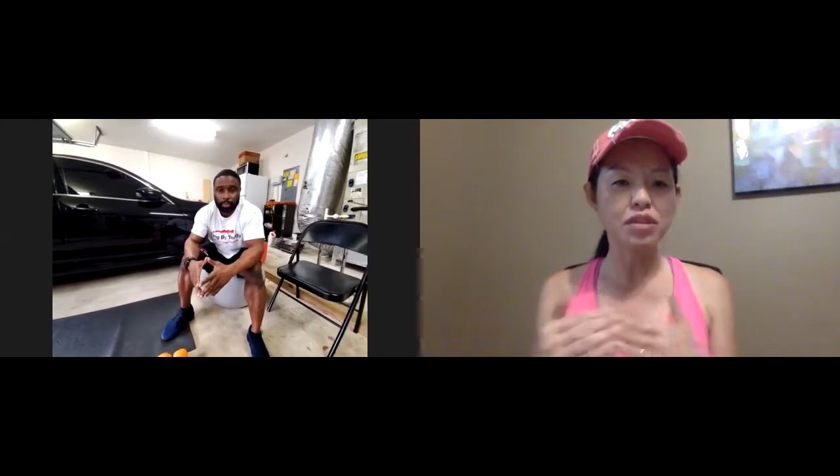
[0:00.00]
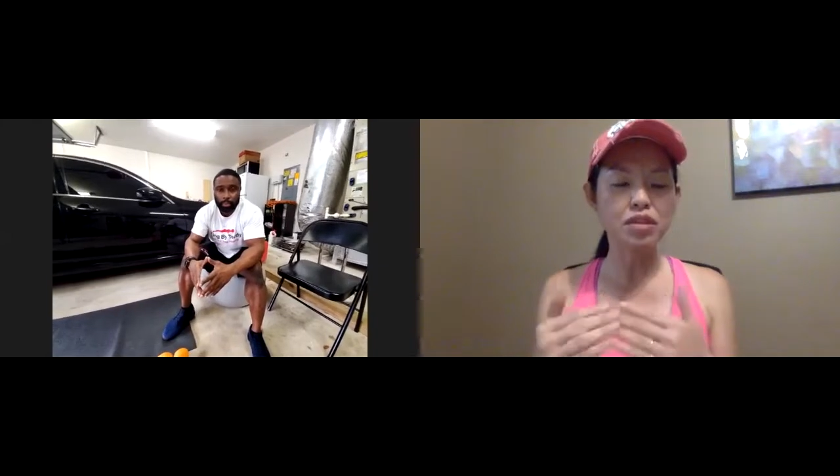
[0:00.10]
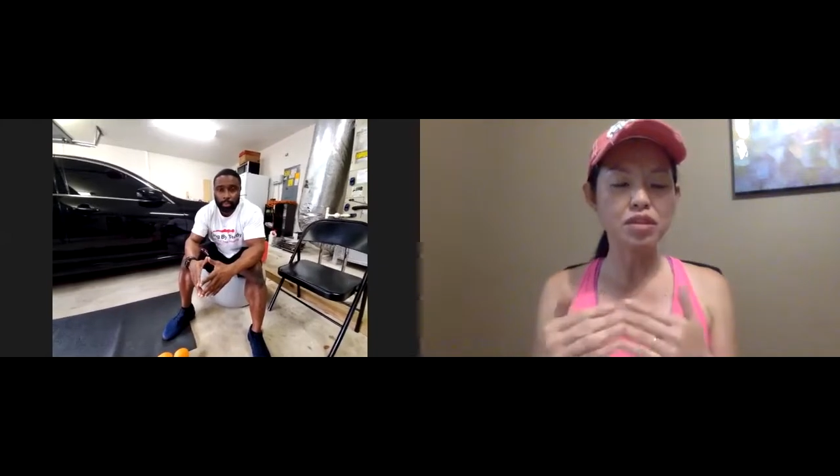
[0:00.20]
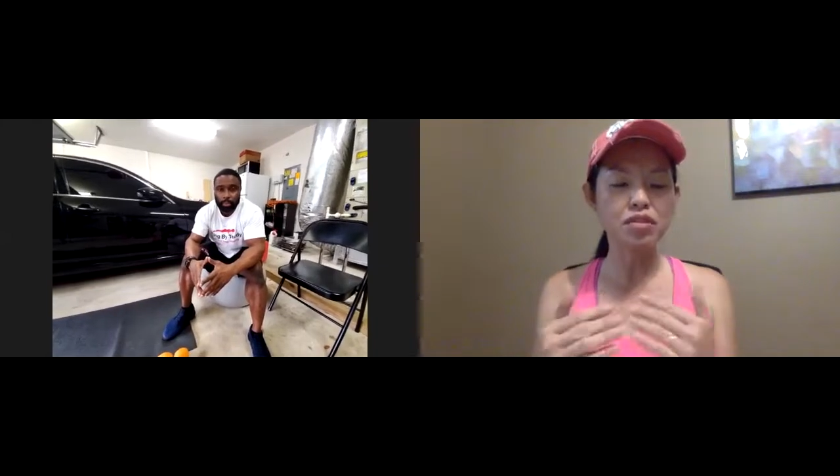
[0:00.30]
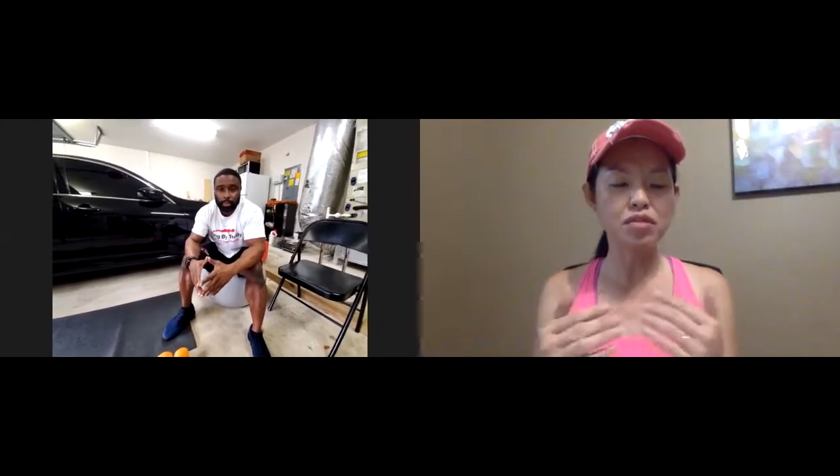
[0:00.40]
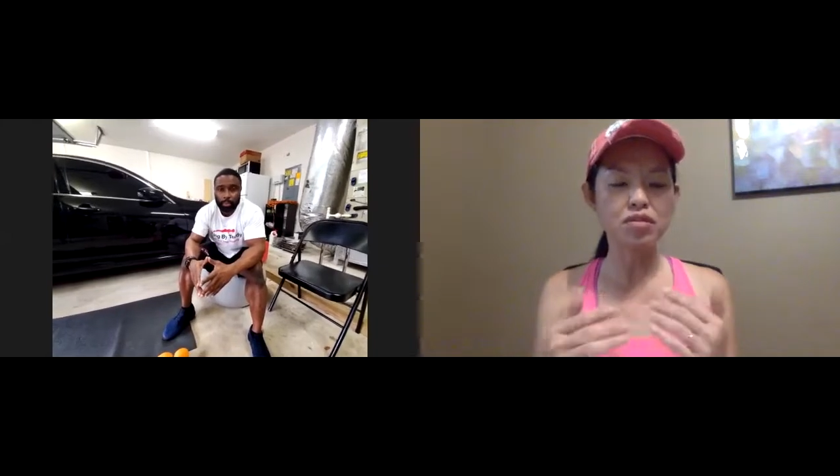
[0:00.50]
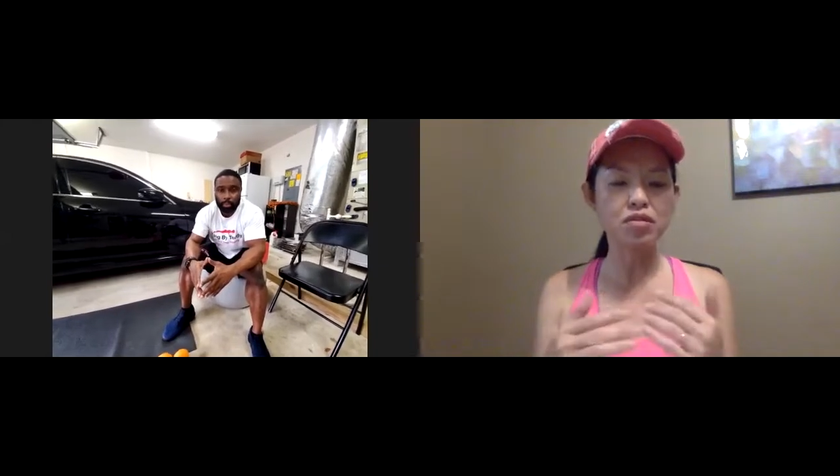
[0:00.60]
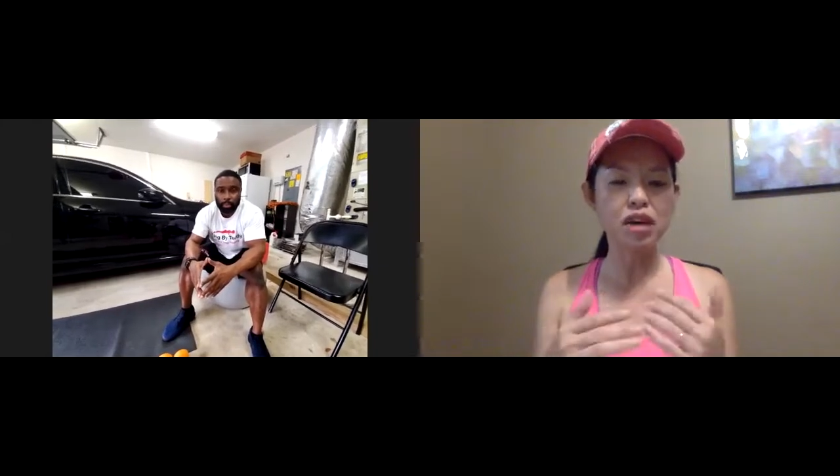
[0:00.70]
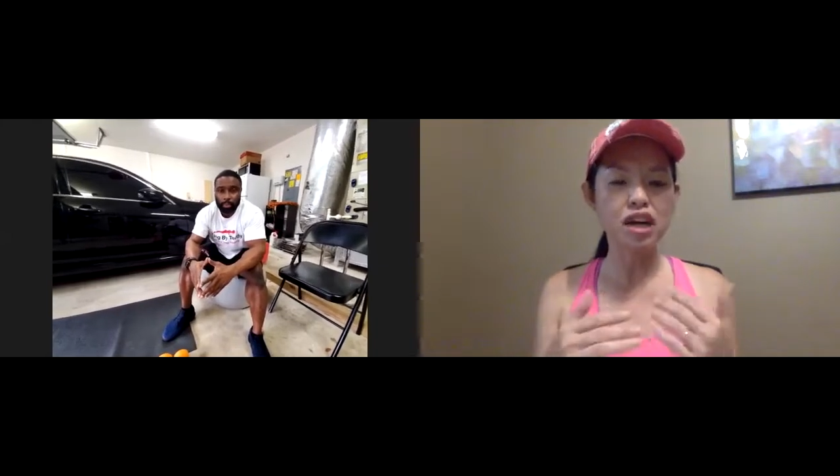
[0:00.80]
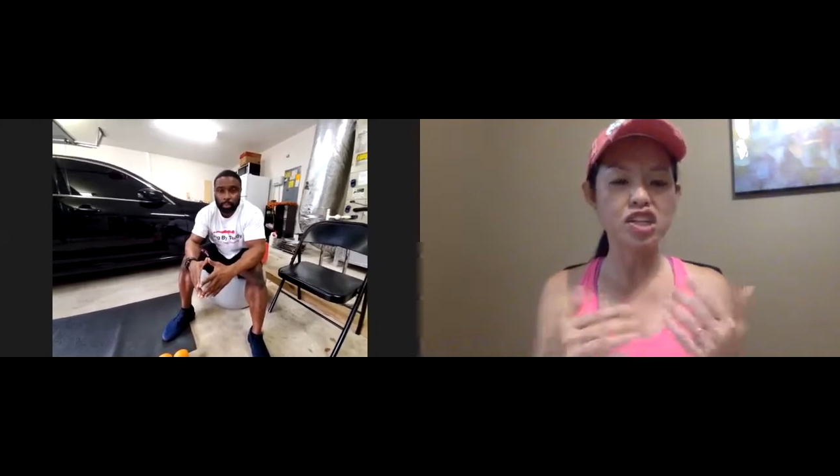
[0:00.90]

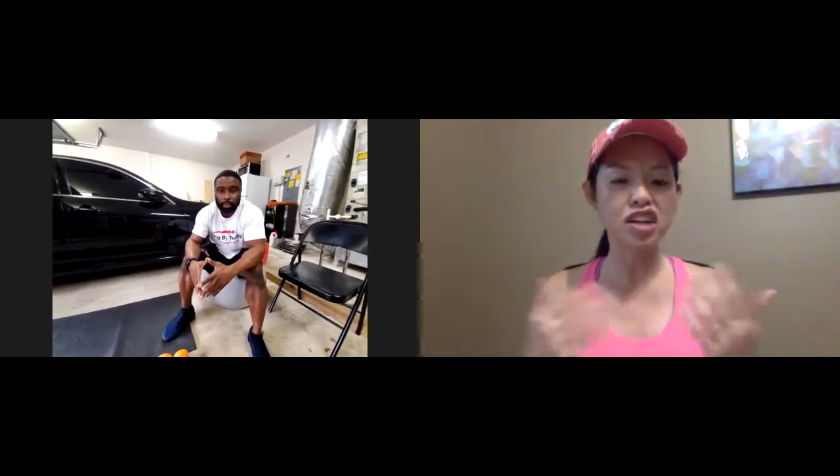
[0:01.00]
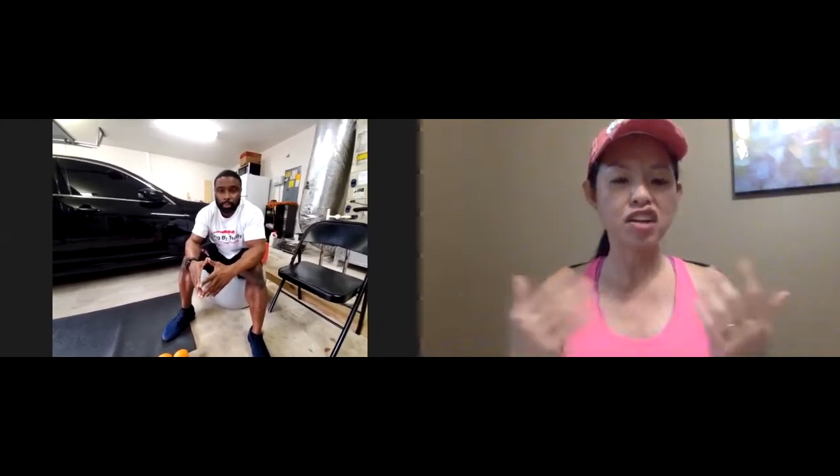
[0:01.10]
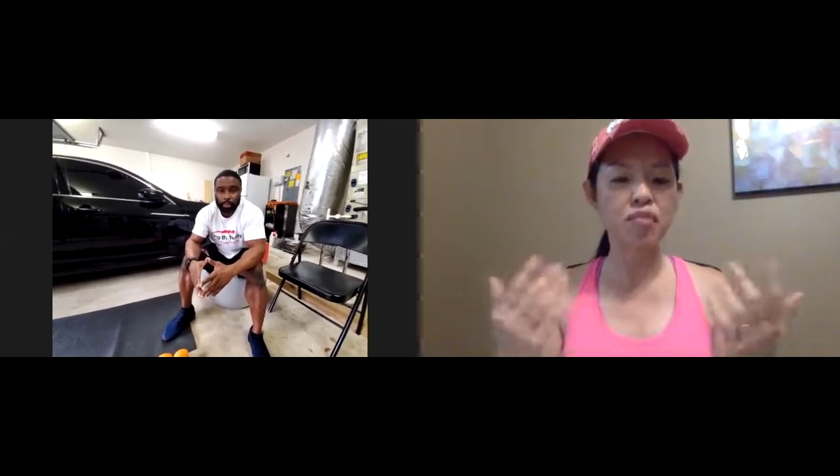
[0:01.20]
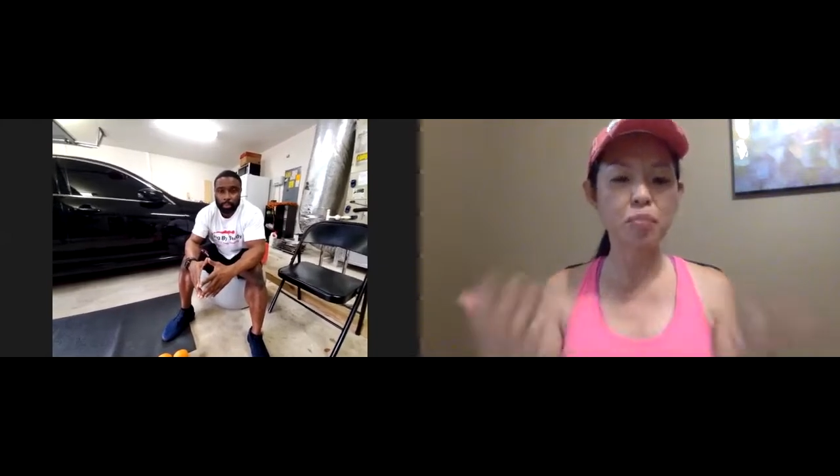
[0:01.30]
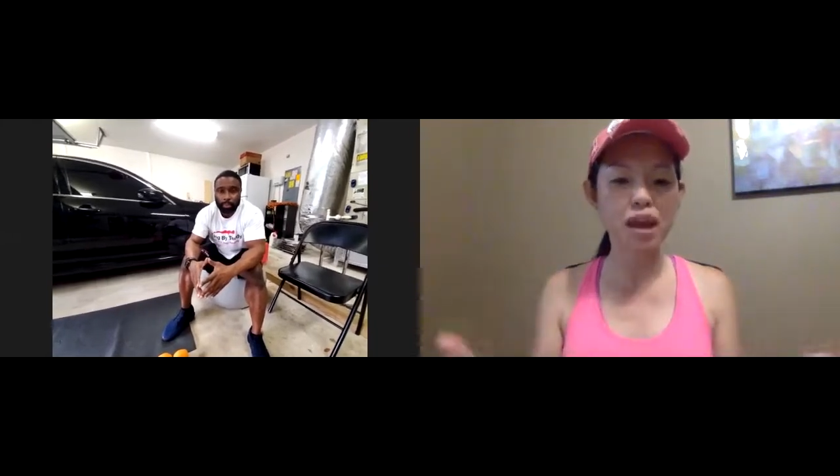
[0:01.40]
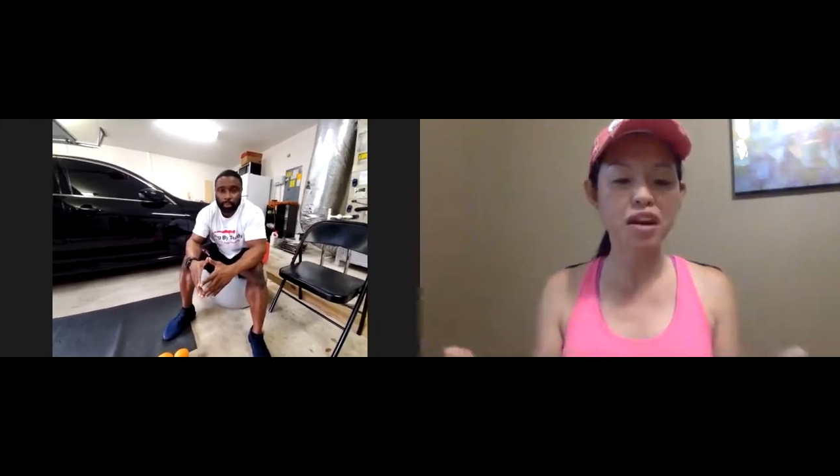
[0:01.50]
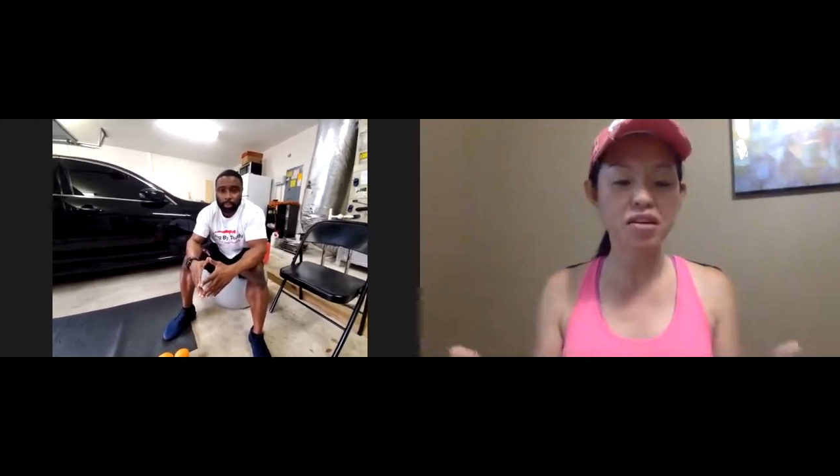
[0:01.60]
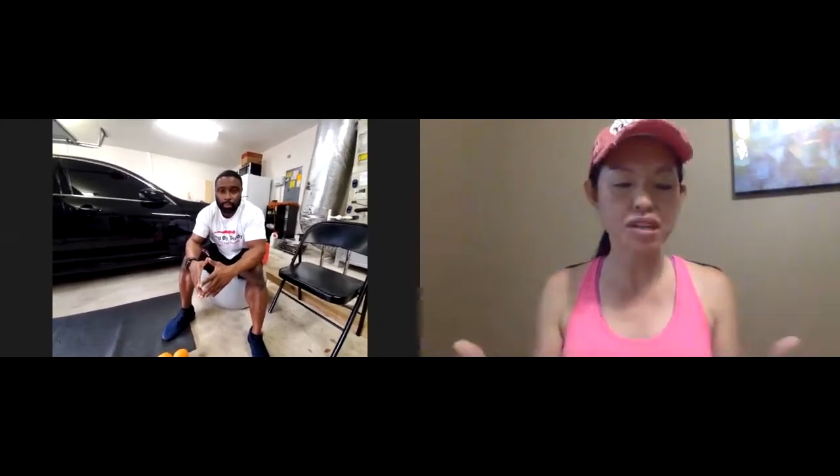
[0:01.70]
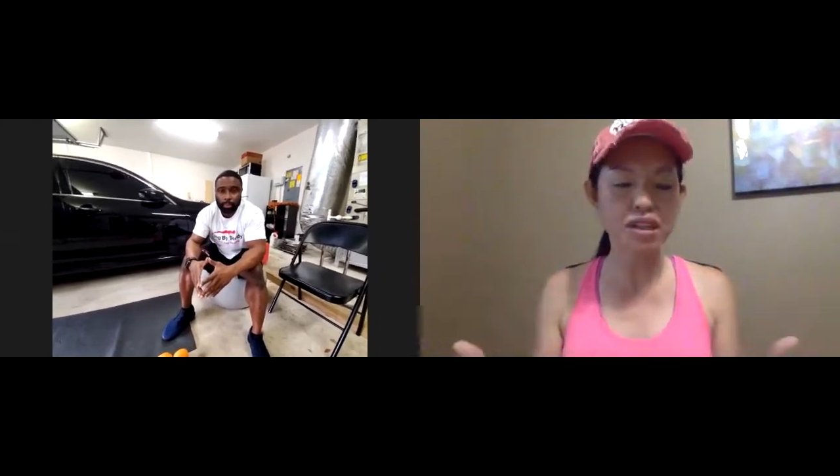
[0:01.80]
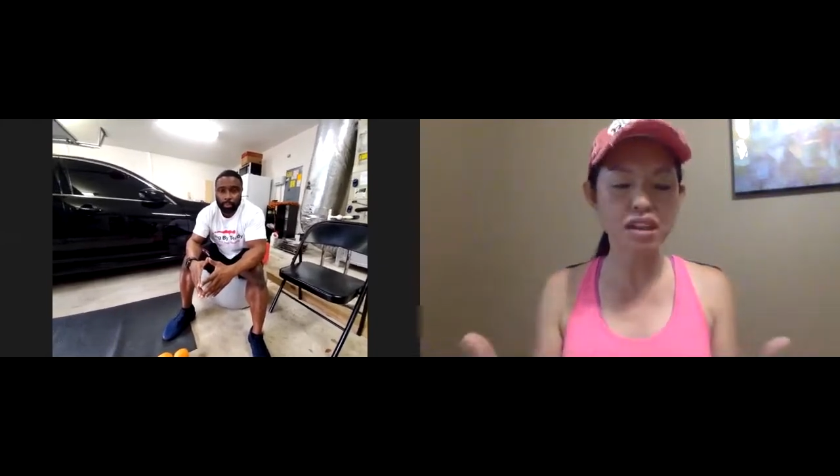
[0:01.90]
to achieve
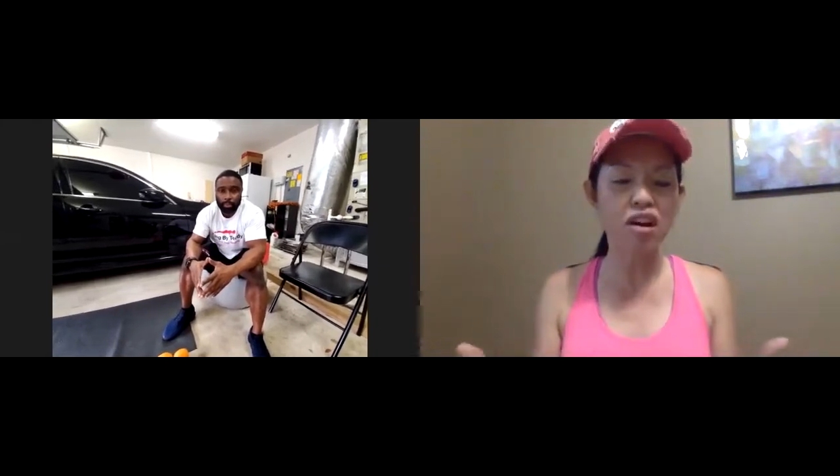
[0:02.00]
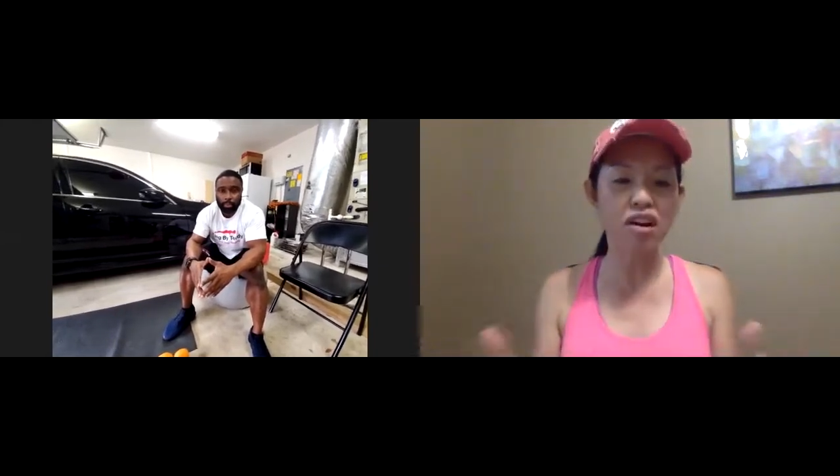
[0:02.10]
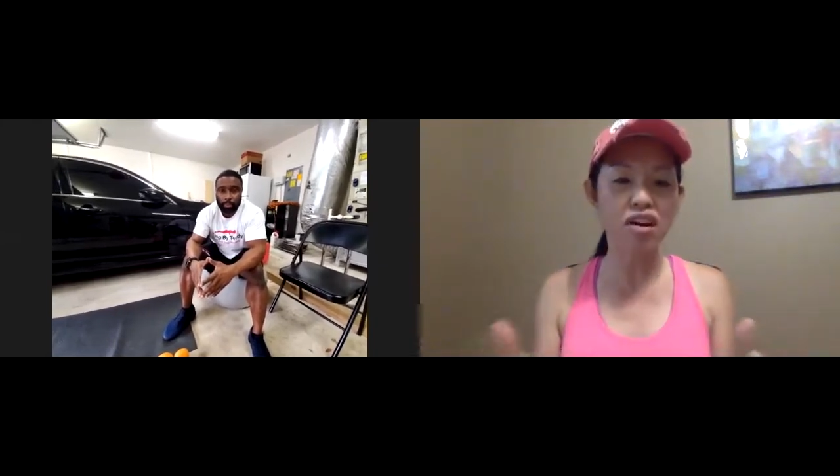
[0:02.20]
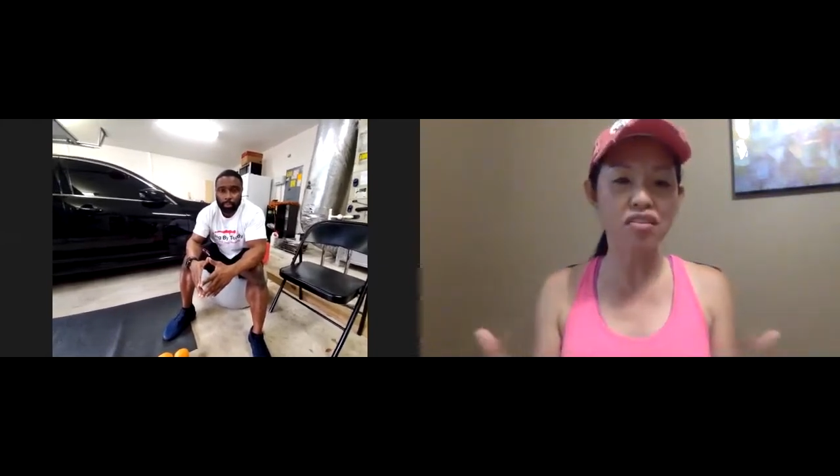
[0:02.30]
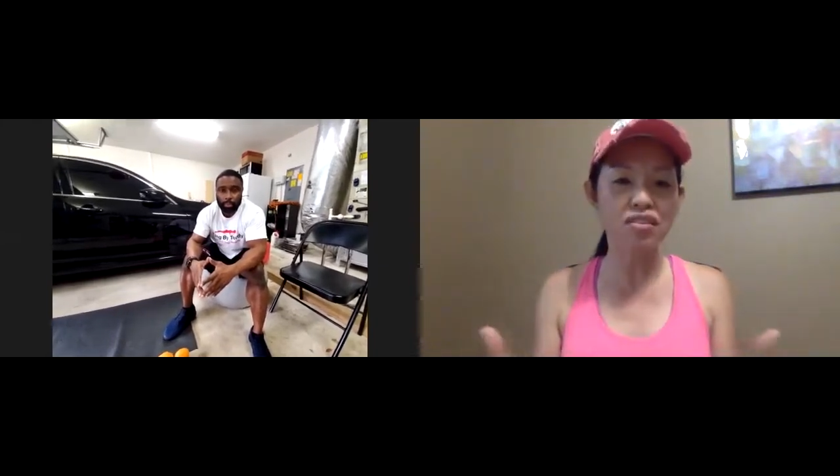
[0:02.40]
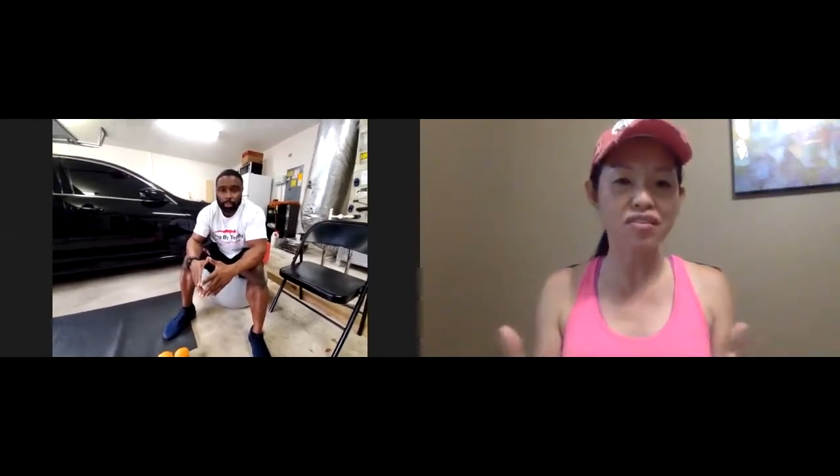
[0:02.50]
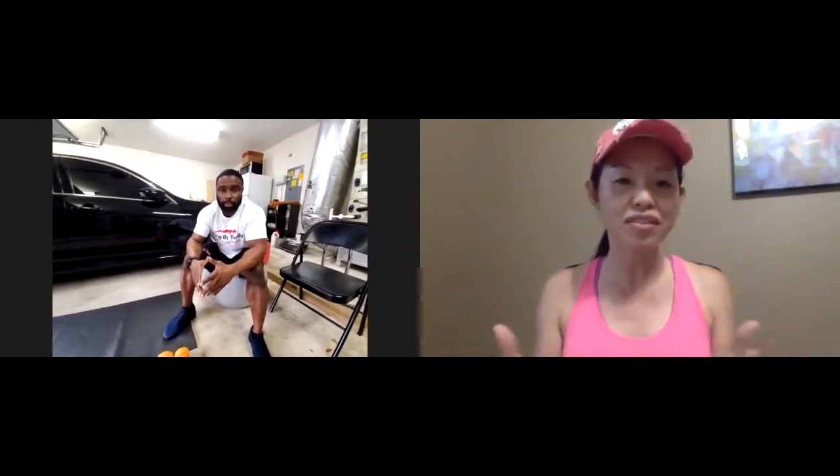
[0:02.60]
better result